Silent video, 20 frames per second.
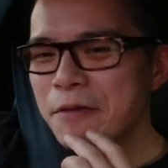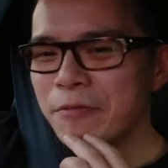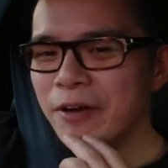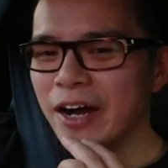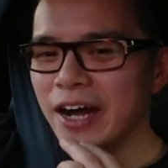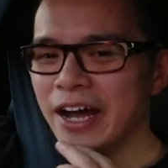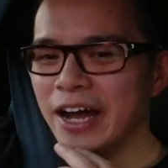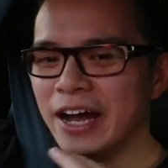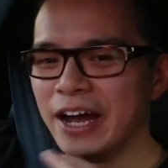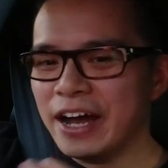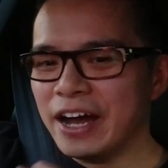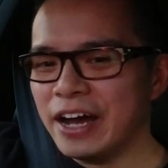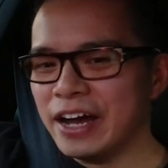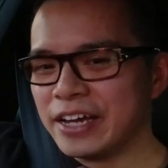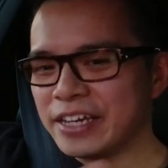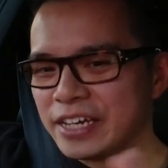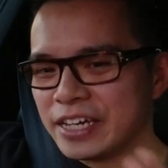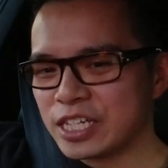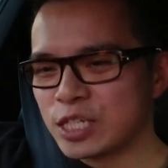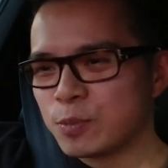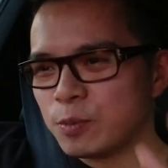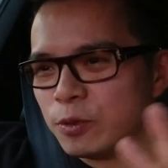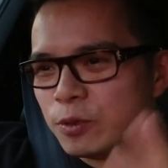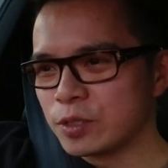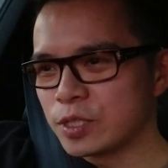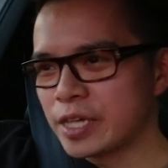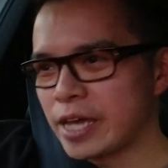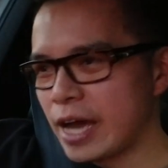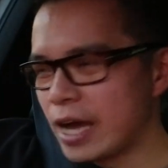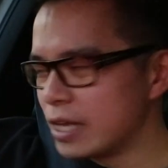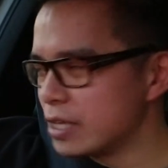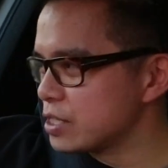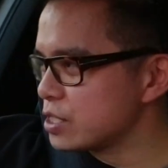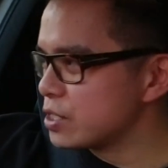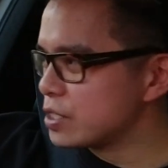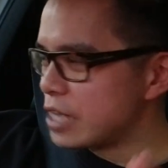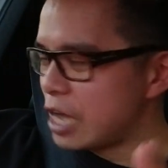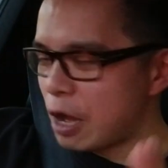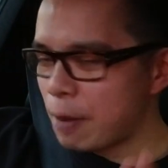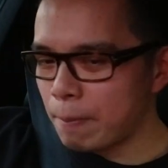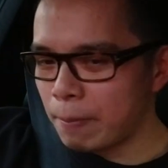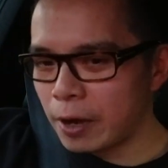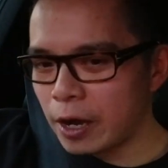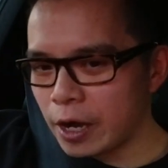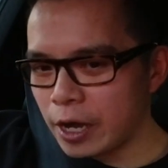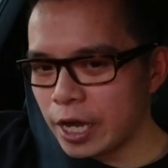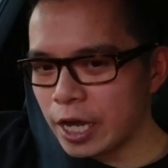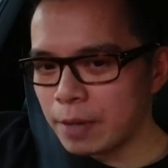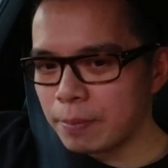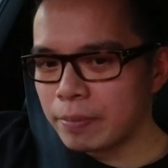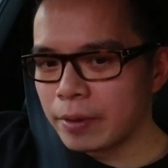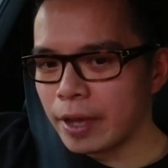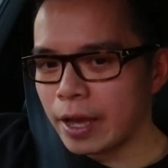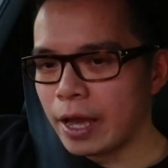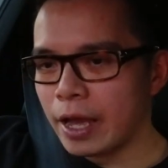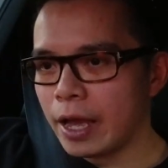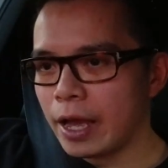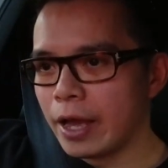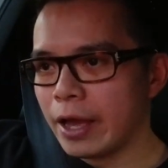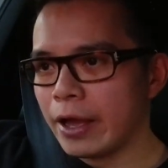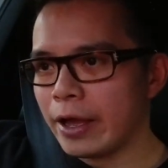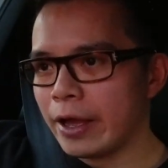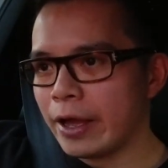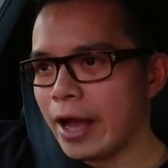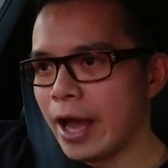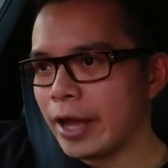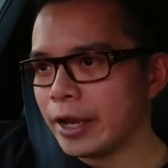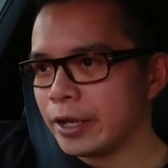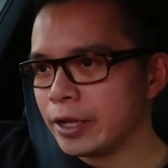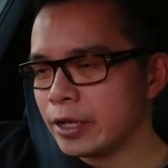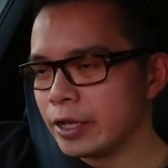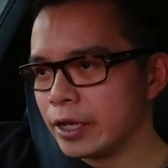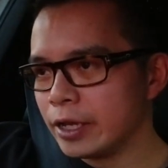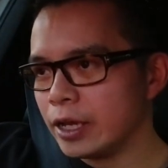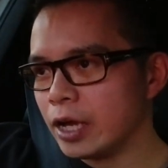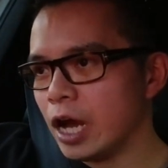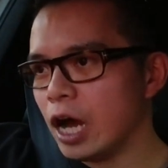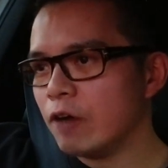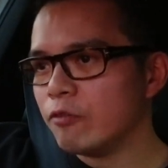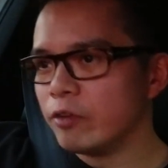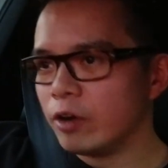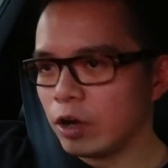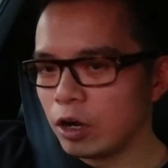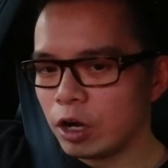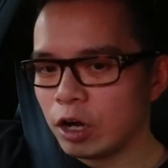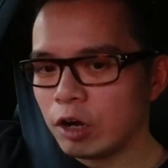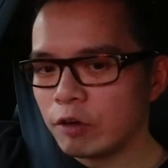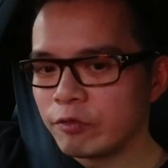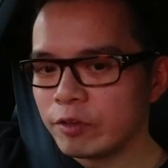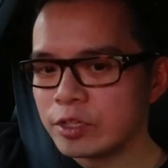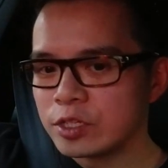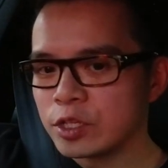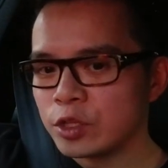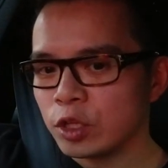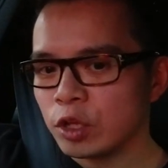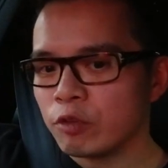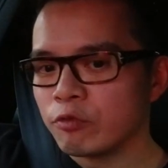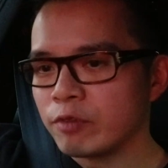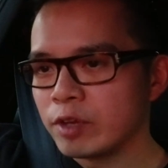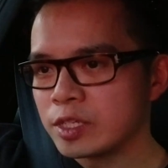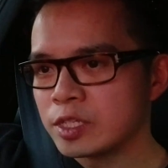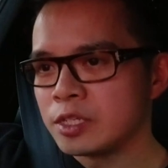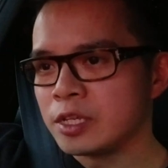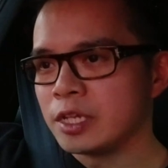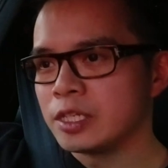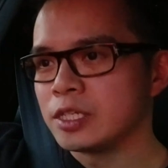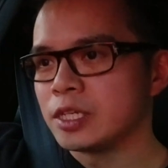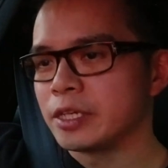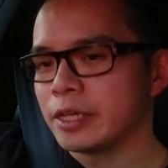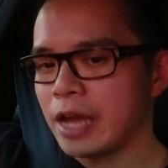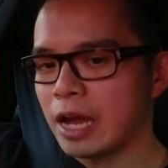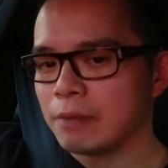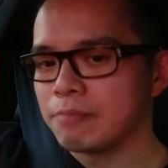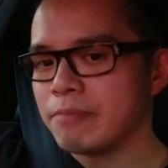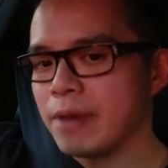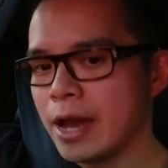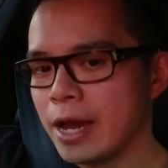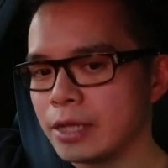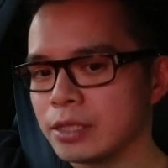But yeah, sports cat downpipe. At the other half is a non-resonated cat.